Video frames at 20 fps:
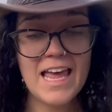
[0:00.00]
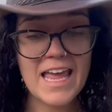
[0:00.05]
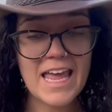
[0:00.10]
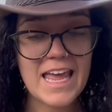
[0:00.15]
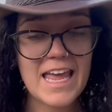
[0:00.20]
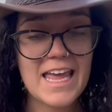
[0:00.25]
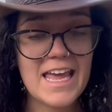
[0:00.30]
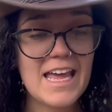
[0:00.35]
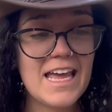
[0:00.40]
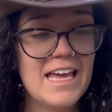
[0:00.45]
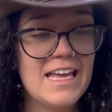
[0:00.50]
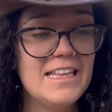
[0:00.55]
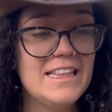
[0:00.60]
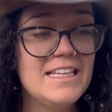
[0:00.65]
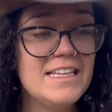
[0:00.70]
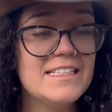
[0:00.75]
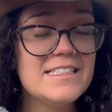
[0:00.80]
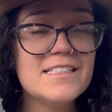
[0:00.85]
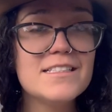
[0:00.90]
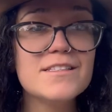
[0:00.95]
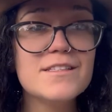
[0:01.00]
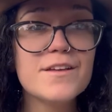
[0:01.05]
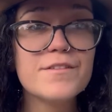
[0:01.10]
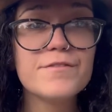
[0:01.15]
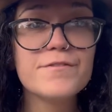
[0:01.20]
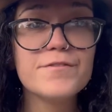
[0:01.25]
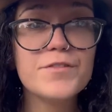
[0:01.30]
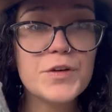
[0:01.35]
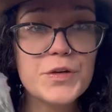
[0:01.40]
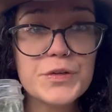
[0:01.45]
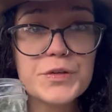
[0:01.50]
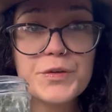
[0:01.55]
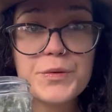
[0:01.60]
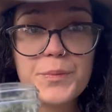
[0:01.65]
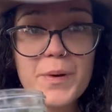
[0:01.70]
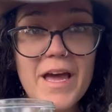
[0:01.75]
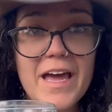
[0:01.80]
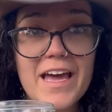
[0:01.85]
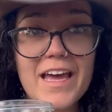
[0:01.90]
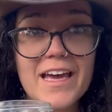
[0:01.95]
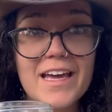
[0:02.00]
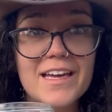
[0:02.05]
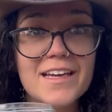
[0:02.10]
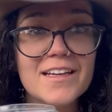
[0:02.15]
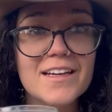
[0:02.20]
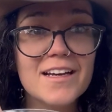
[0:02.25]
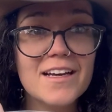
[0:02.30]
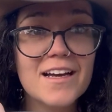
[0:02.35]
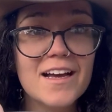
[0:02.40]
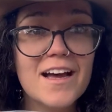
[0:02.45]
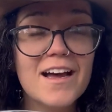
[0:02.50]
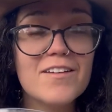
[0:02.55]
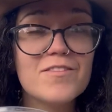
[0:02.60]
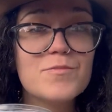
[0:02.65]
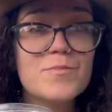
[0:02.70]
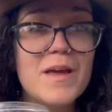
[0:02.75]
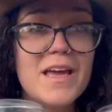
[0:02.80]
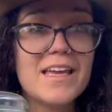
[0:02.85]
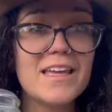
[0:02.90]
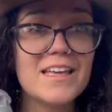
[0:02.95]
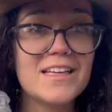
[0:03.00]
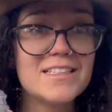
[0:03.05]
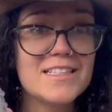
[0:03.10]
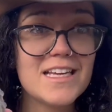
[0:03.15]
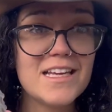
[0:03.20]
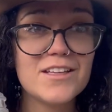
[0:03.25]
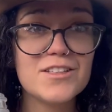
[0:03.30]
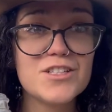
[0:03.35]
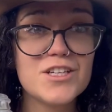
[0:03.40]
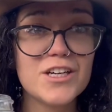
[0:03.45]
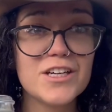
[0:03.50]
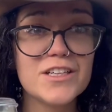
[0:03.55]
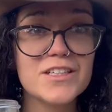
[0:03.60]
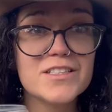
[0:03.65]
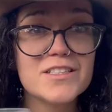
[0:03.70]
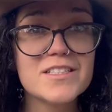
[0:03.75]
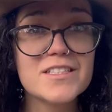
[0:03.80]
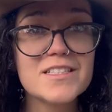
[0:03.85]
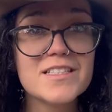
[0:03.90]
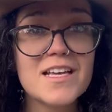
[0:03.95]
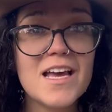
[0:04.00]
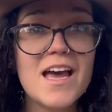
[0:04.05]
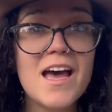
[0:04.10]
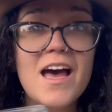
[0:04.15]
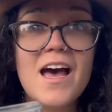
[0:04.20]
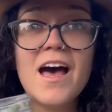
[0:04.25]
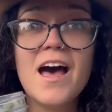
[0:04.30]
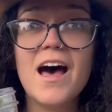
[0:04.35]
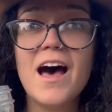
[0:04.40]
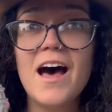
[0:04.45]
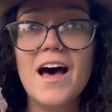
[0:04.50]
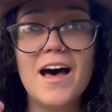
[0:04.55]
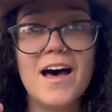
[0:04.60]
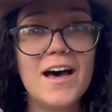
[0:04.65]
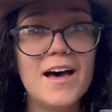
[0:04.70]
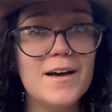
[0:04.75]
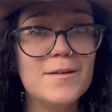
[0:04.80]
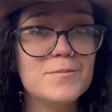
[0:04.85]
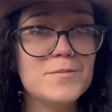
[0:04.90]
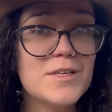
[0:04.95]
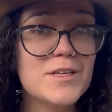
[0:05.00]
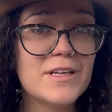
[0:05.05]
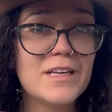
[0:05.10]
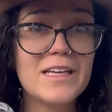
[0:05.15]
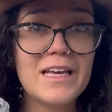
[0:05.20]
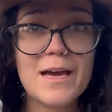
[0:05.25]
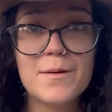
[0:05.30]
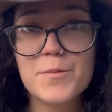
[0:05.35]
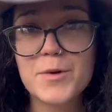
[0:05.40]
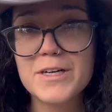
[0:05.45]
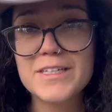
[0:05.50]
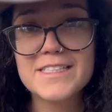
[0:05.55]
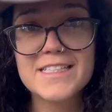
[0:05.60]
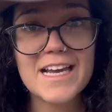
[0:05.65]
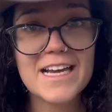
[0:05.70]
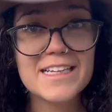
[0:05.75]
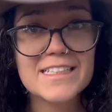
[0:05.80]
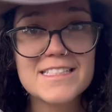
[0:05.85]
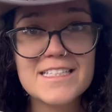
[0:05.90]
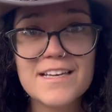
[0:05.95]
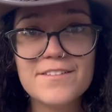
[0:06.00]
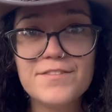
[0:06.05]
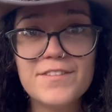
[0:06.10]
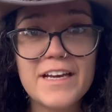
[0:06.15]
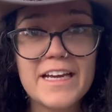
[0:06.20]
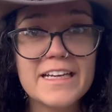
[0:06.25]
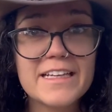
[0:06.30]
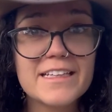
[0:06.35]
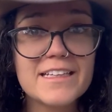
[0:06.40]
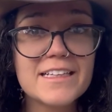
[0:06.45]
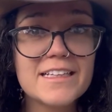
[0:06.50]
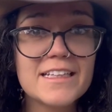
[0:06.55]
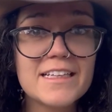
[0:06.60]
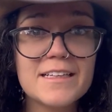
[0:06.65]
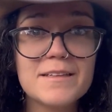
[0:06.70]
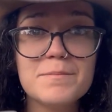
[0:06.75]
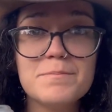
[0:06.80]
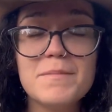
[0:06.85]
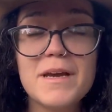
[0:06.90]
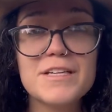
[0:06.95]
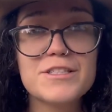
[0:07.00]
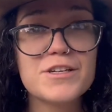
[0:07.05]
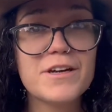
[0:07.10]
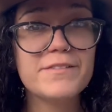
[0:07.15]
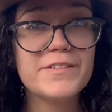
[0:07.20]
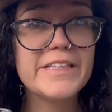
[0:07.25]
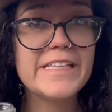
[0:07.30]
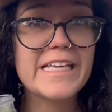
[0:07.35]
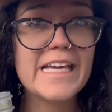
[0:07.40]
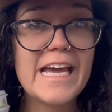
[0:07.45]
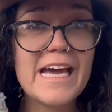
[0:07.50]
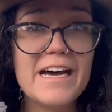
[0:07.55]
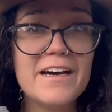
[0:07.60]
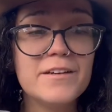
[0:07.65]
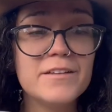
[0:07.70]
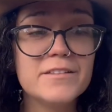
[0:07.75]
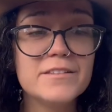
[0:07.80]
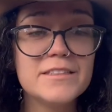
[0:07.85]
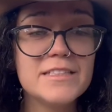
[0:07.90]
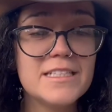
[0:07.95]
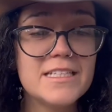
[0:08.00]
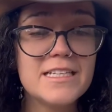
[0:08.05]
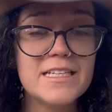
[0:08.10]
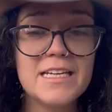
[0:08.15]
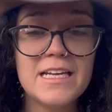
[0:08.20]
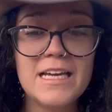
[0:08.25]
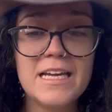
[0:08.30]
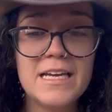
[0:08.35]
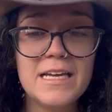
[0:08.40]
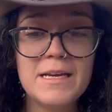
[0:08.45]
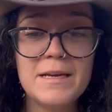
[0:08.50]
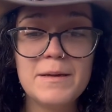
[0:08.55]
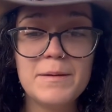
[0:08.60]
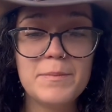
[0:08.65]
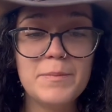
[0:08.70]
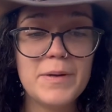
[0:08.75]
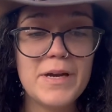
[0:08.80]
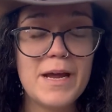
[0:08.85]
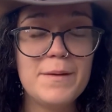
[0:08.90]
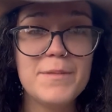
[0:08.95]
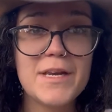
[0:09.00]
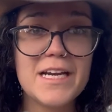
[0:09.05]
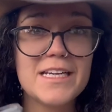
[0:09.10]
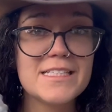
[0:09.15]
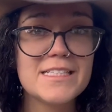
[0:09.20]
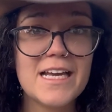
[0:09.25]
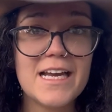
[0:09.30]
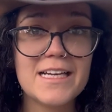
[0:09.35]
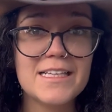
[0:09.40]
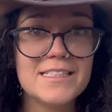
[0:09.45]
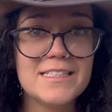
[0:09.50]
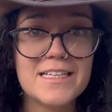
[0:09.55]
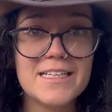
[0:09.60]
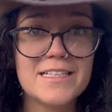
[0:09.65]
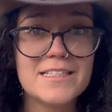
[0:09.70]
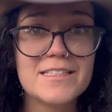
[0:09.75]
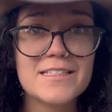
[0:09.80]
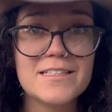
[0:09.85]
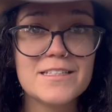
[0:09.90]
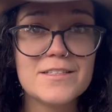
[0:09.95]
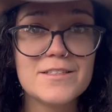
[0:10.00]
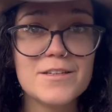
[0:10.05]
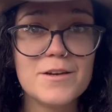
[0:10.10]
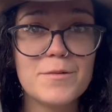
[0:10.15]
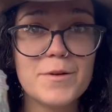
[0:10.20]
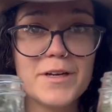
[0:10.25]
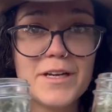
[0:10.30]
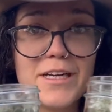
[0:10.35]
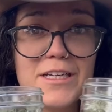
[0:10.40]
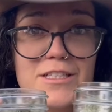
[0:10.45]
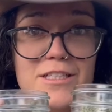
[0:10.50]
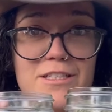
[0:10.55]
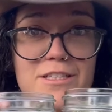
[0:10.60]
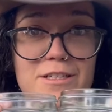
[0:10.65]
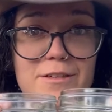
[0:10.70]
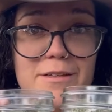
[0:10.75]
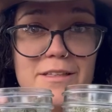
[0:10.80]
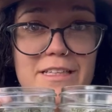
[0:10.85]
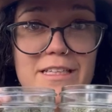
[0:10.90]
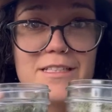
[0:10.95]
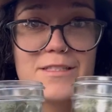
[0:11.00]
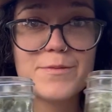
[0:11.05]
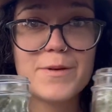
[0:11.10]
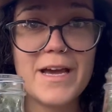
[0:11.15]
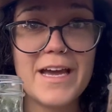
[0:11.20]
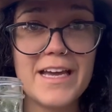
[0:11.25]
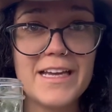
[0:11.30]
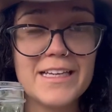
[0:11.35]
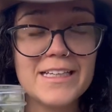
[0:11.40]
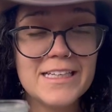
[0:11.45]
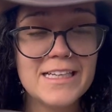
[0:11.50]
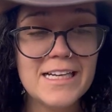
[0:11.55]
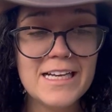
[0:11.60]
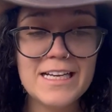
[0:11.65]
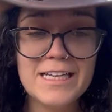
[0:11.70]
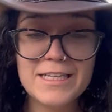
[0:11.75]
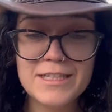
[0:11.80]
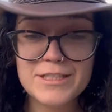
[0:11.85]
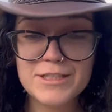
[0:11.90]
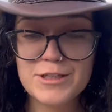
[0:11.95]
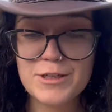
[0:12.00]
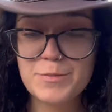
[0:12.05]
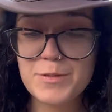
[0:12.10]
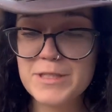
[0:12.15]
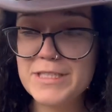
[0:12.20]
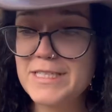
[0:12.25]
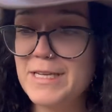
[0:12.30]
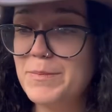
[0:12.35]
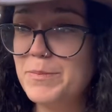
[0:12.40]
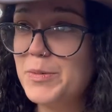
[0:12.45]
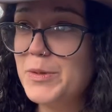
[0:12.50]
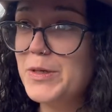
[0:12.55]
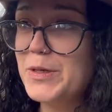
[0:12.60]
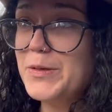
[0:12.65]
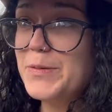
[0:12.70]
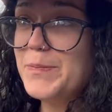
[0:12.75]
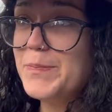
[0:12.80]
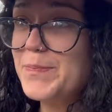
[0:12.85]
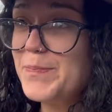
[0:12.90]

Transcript: And this is the folk way of making tinctures. You can get more scientific, measure everything out, but I'm not a scientist, so we're gonna just do it this way. Super simple.